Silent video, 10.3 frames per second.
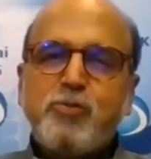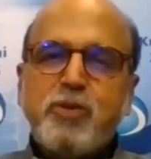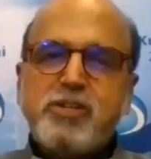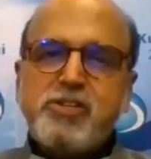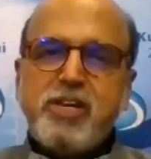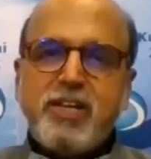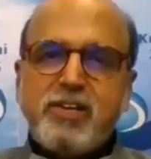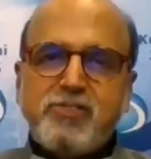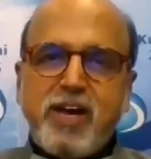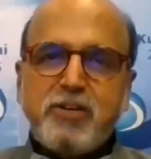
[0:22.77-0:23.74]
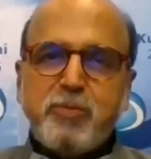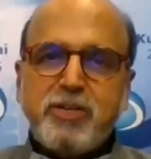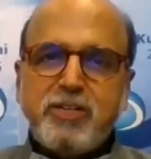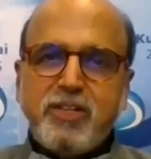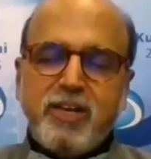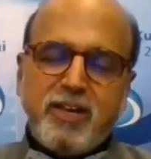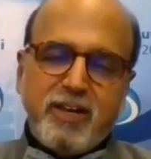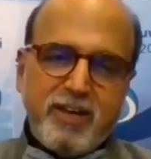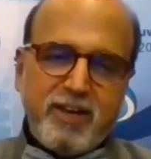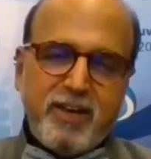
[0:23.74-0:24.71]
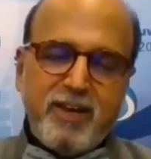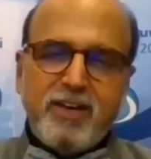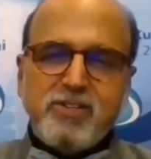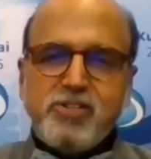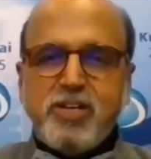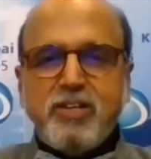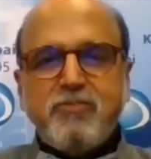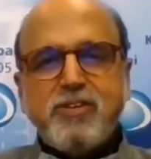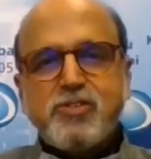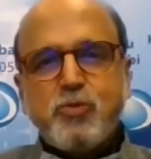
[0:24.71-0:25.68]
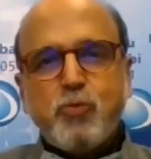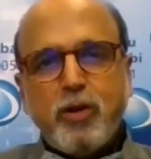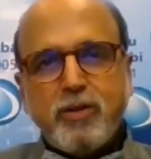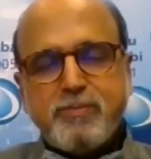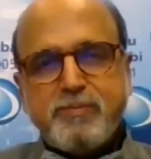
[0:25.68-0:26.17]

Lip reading: we are seeing the excitement in the changing face of the world.